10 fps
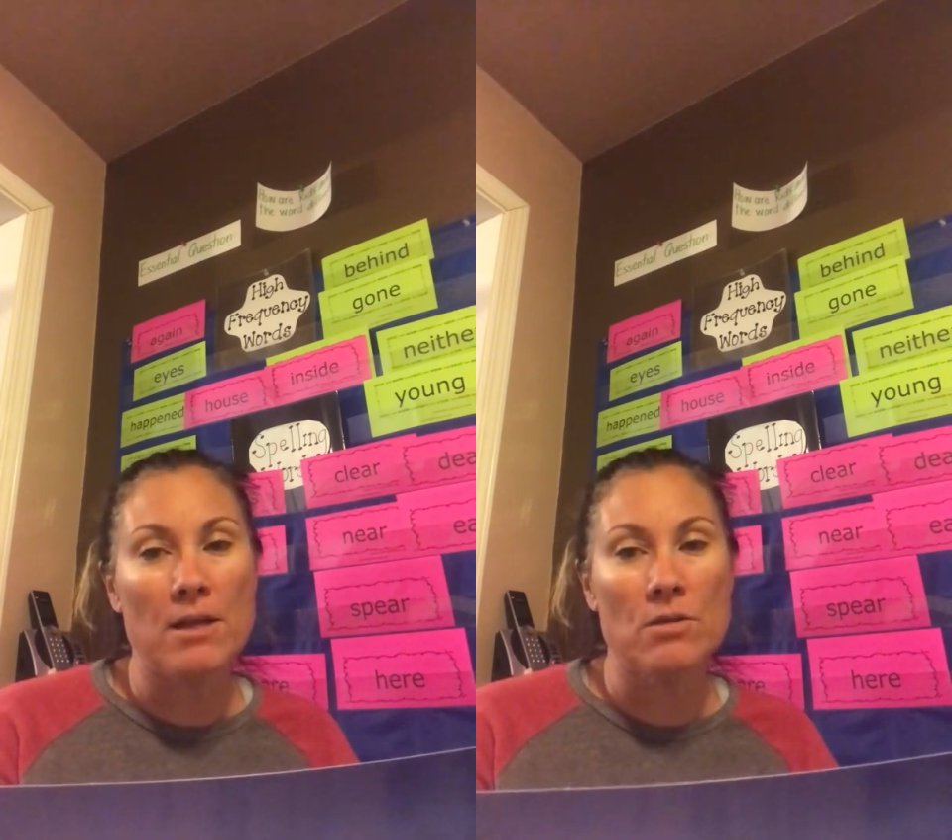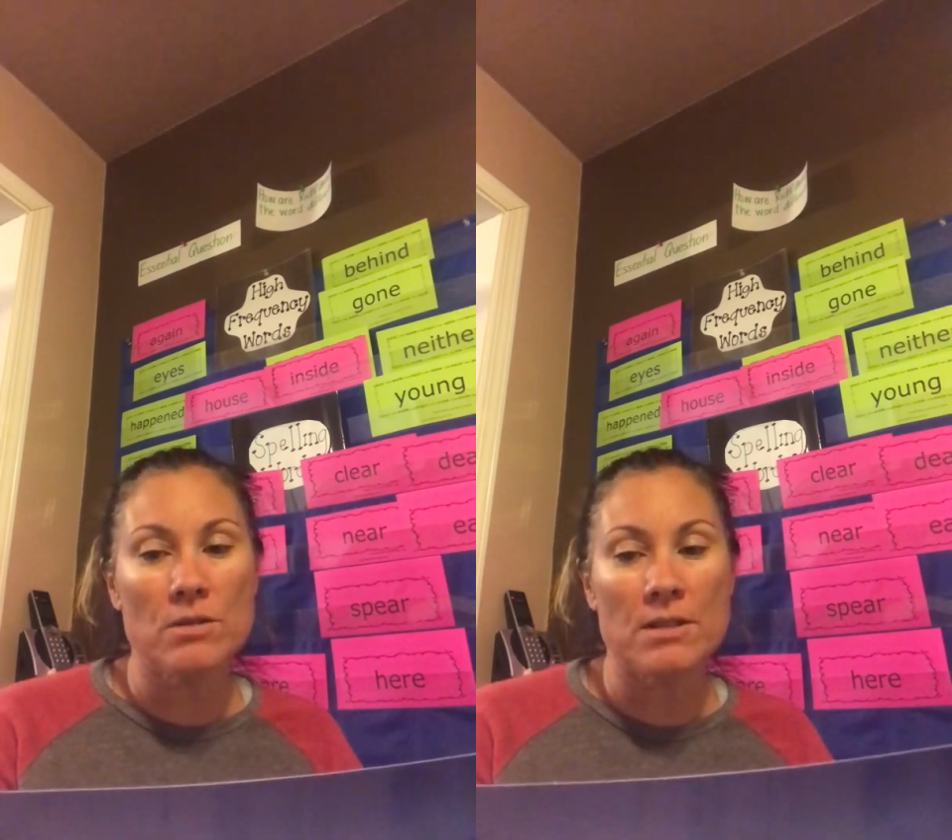
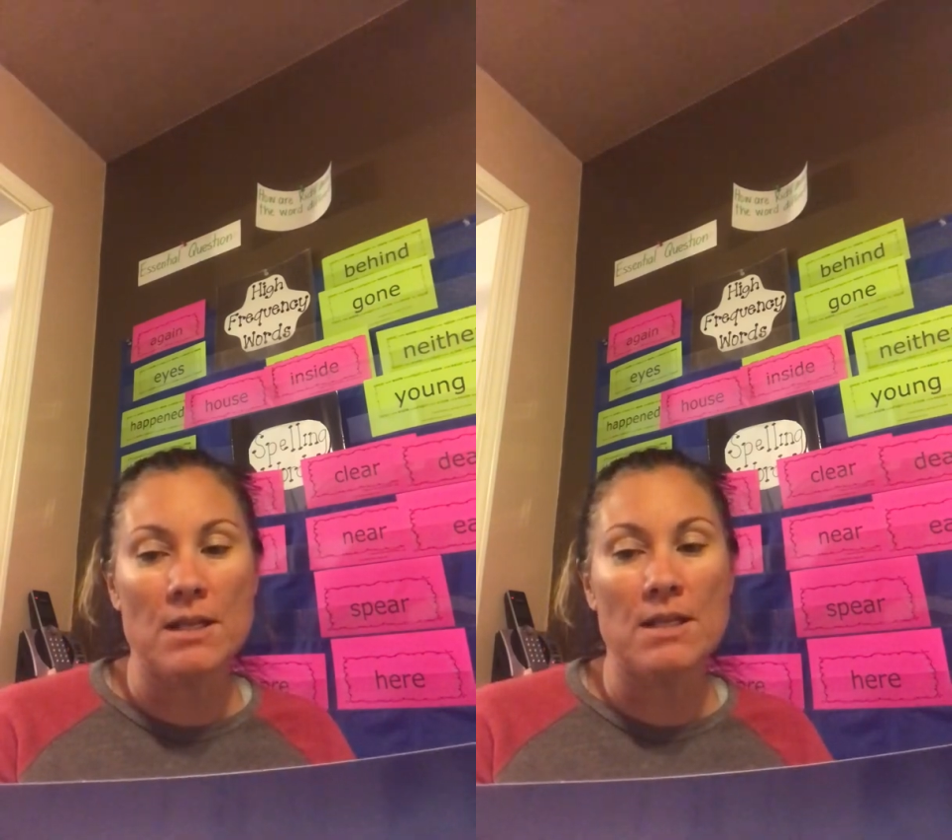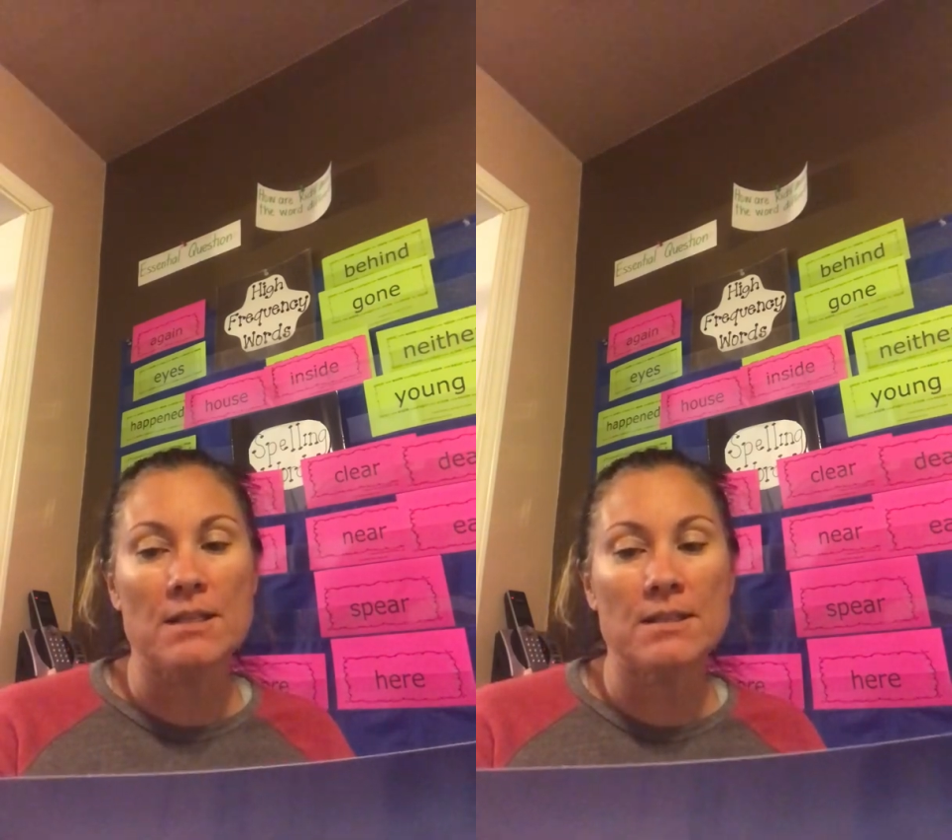you
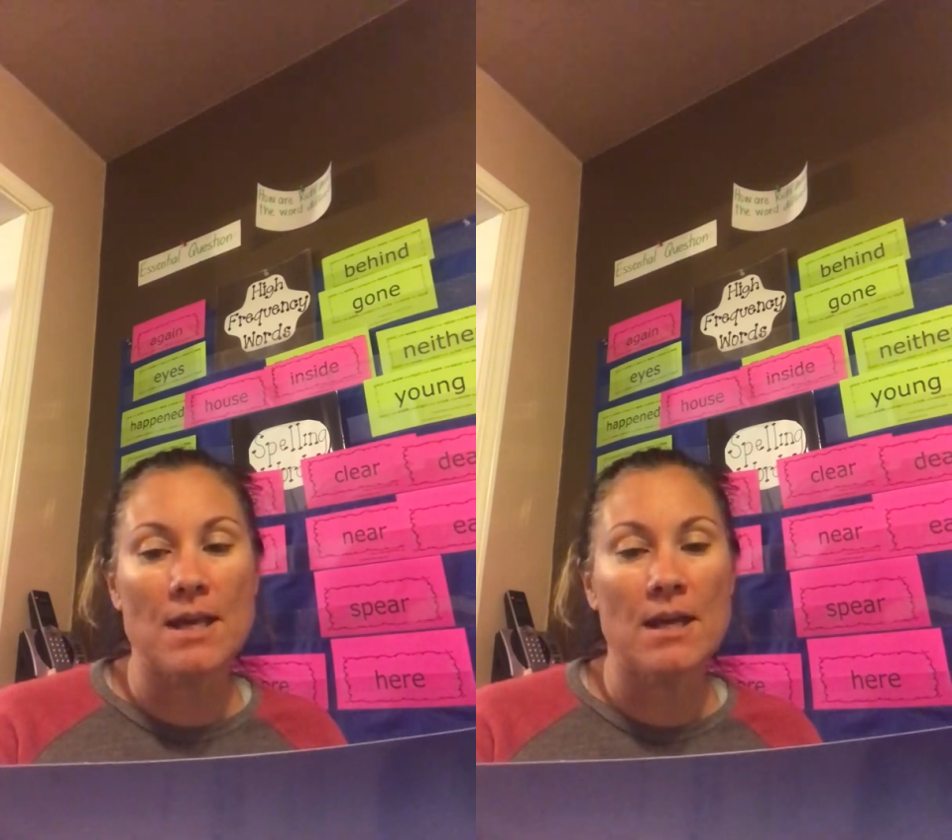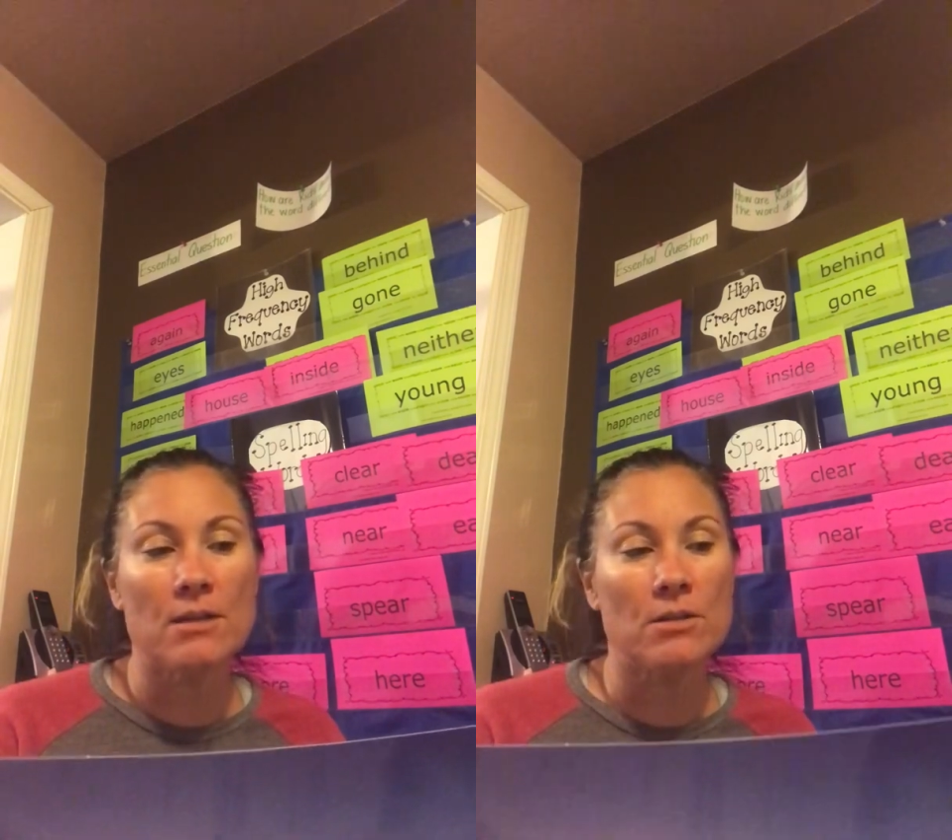see
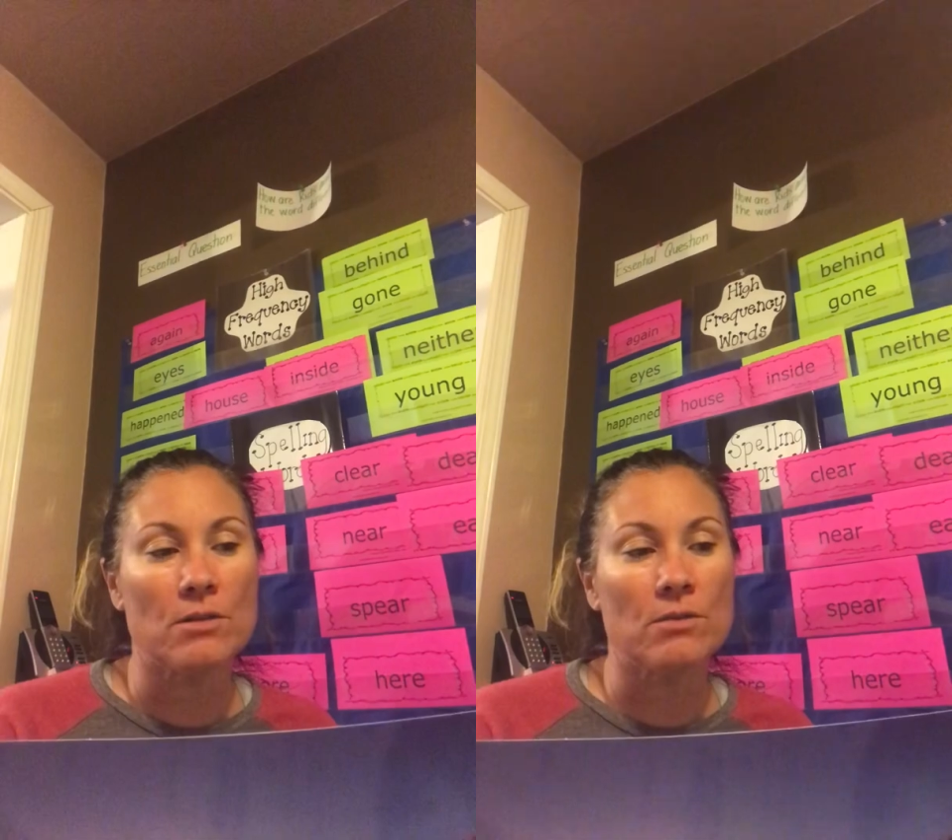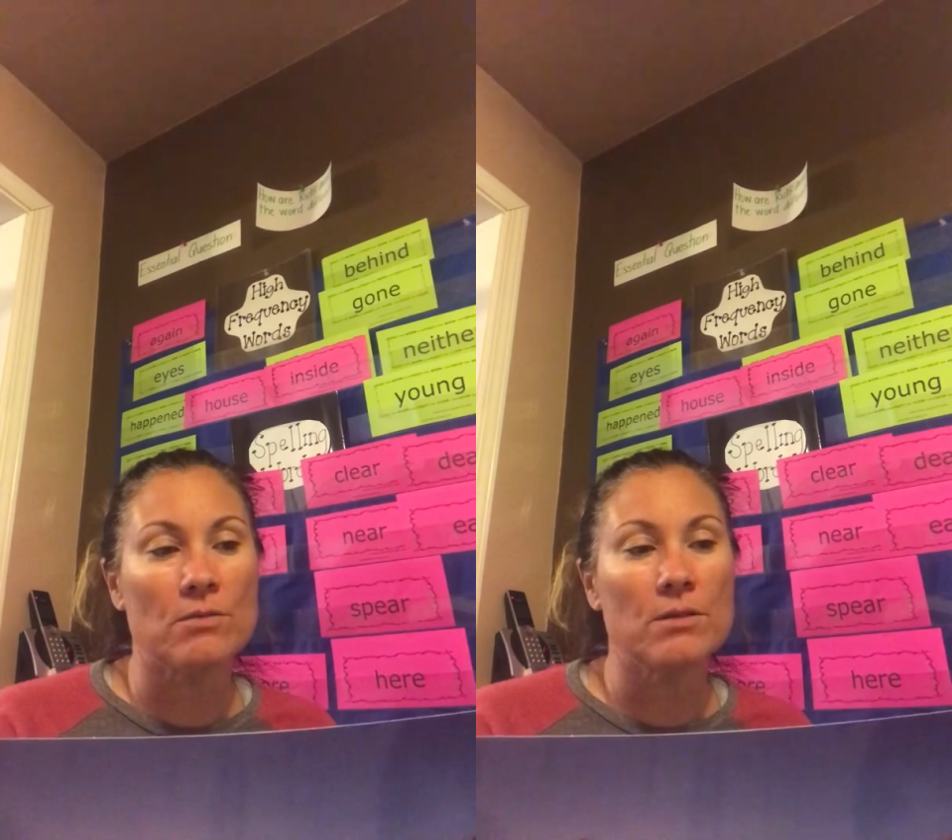sand
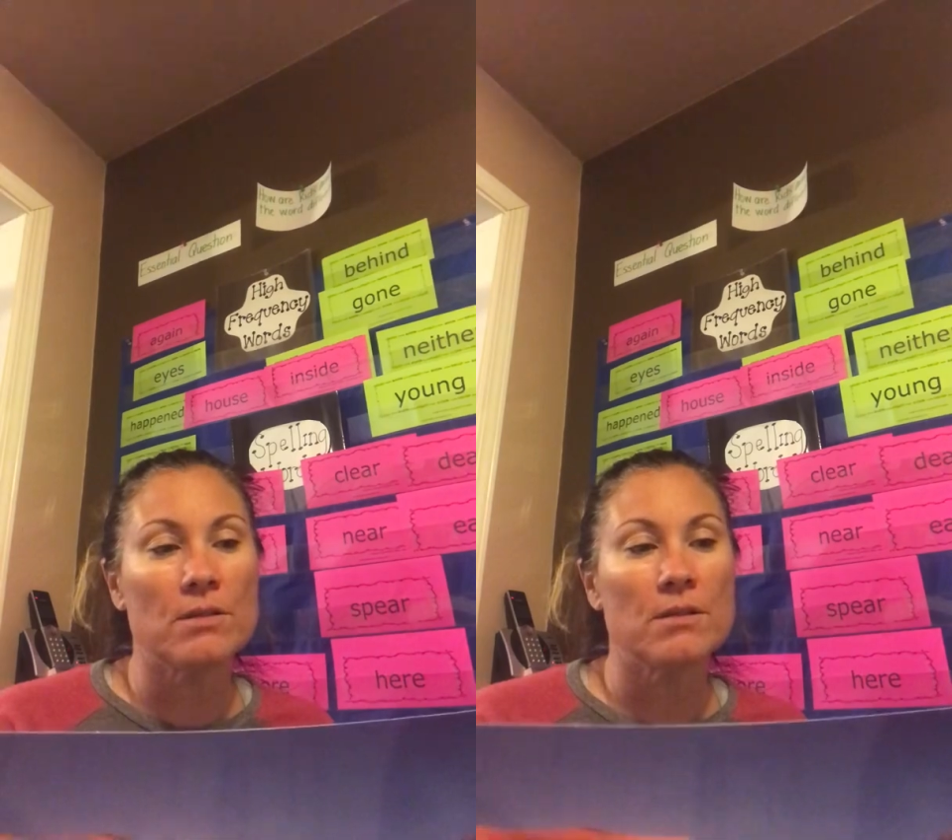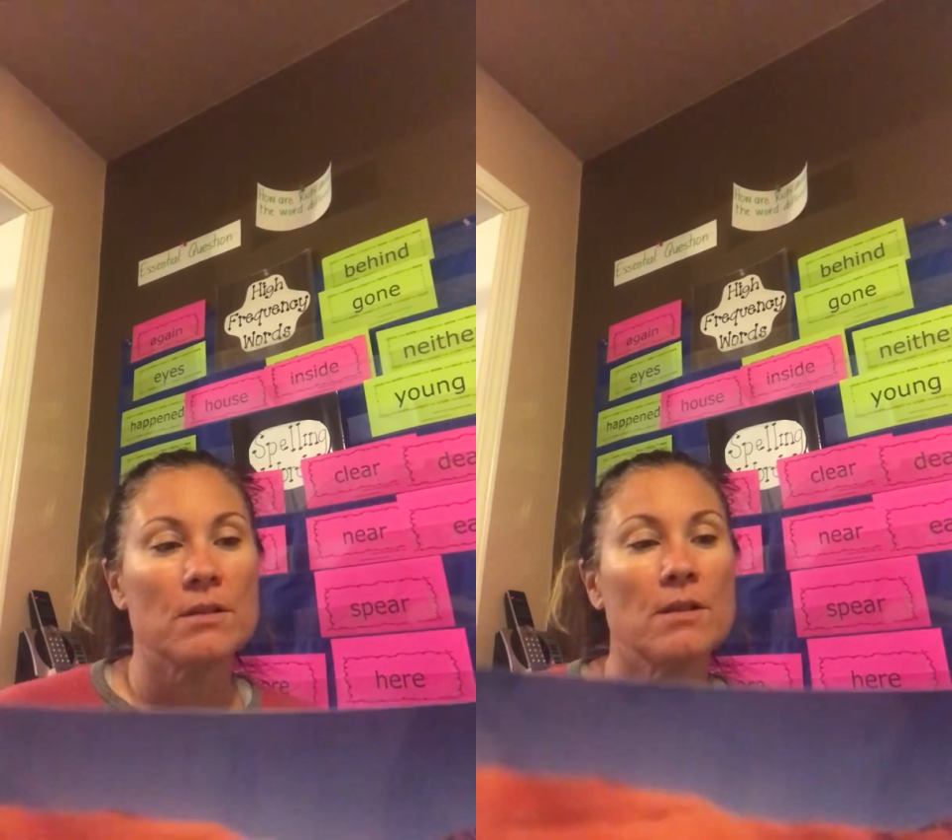
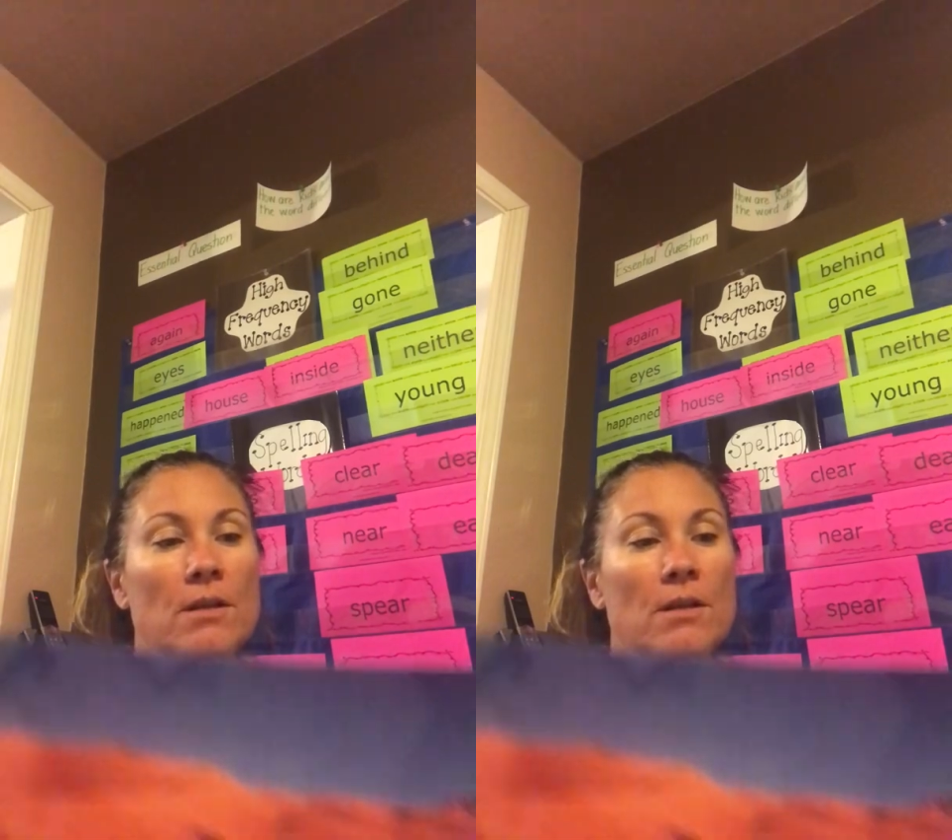dunes?